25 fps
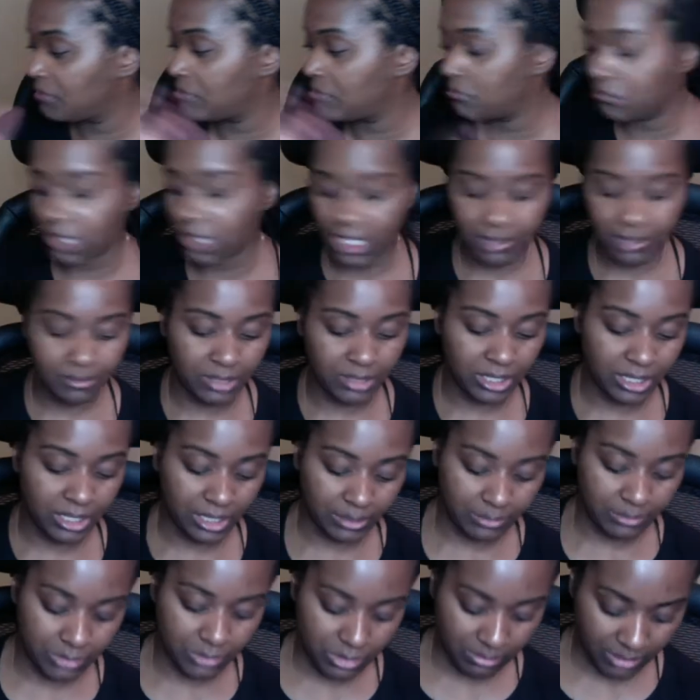not being
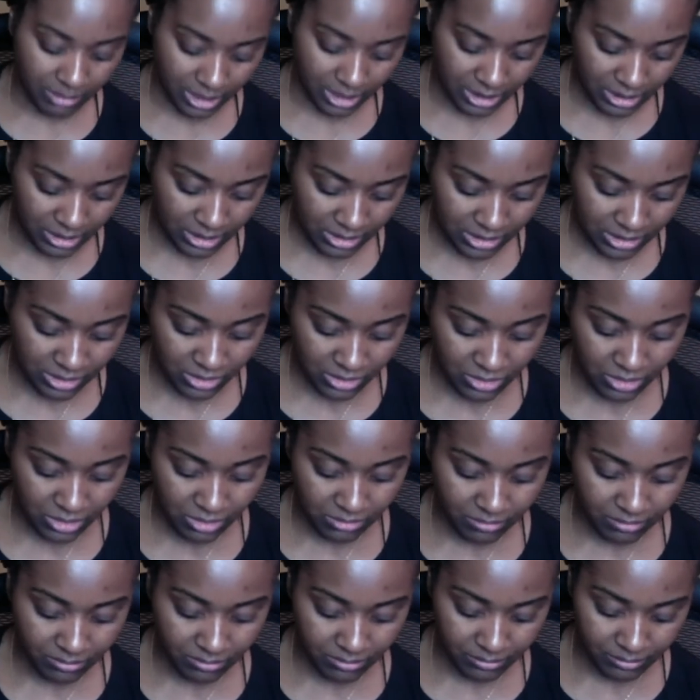able to make a
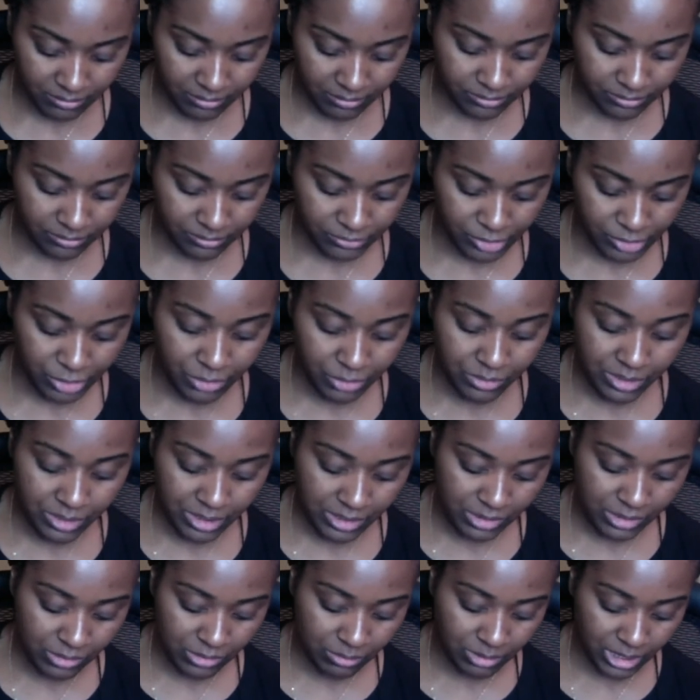decision. Choosing
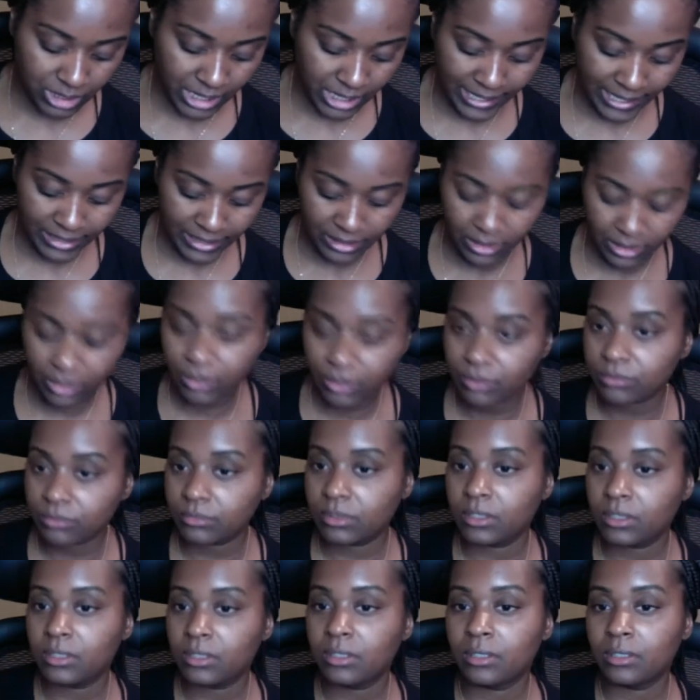to be alone,
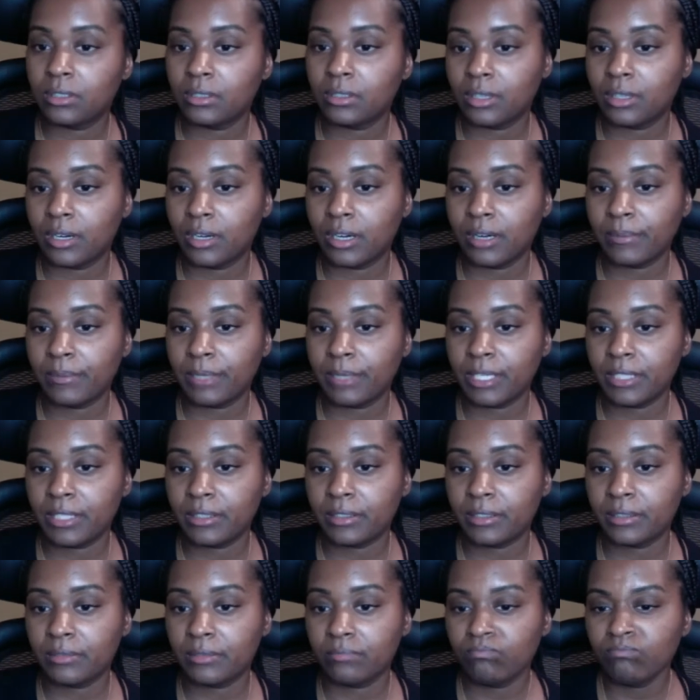the hermit.
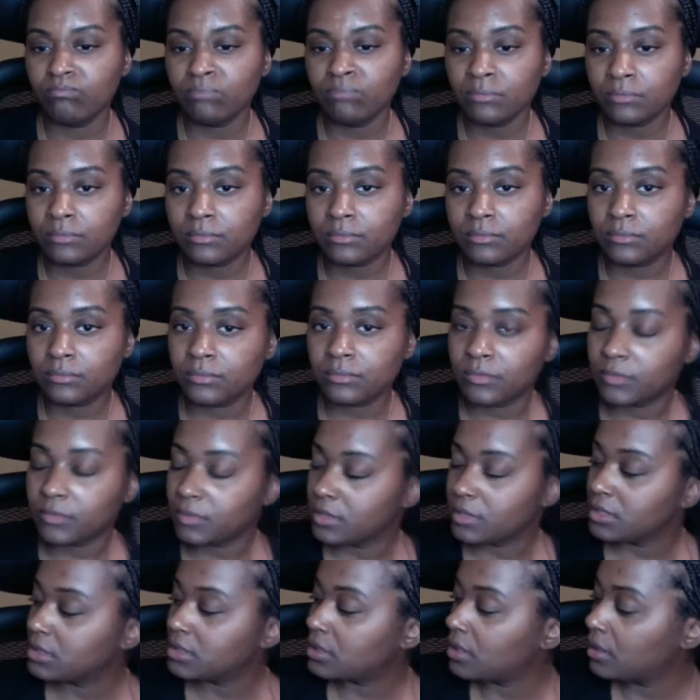
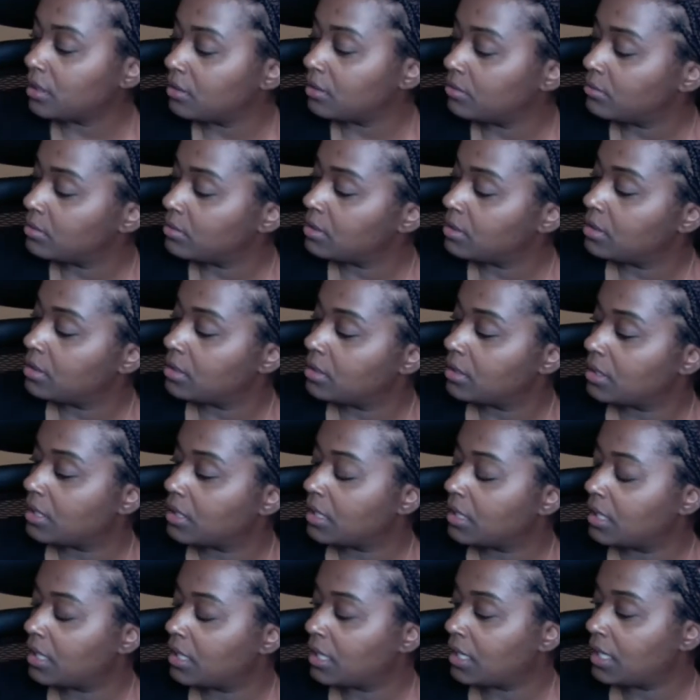So
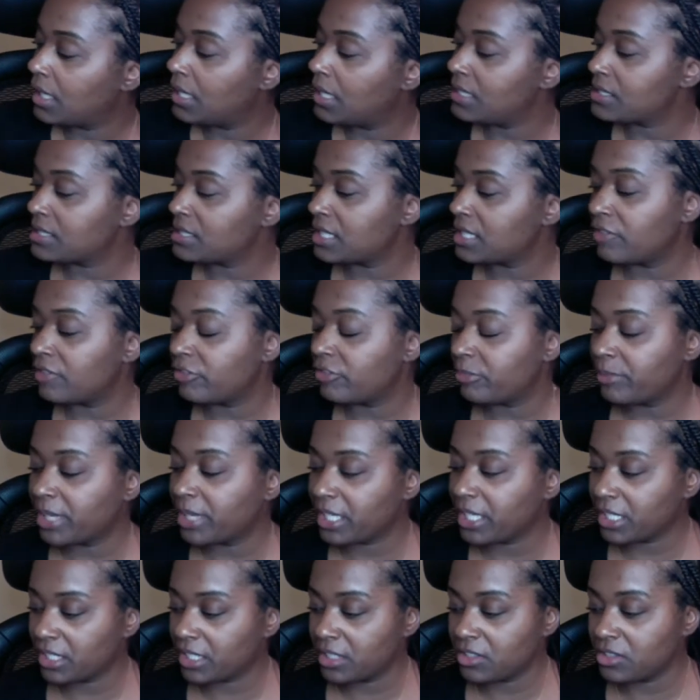instead of
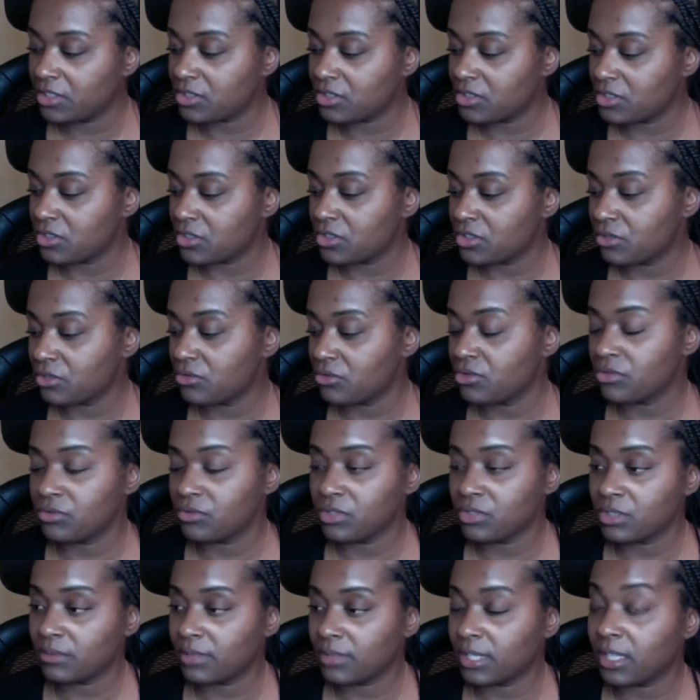making a decision, you choose
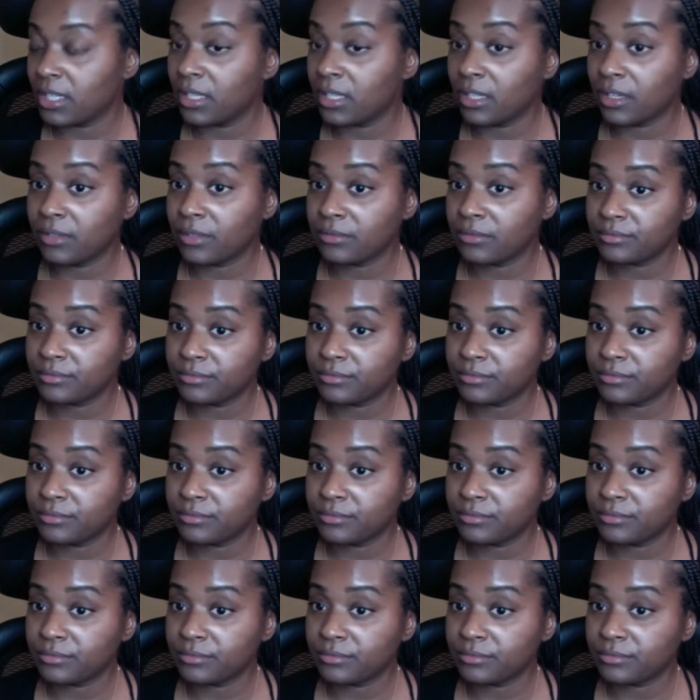to be alone.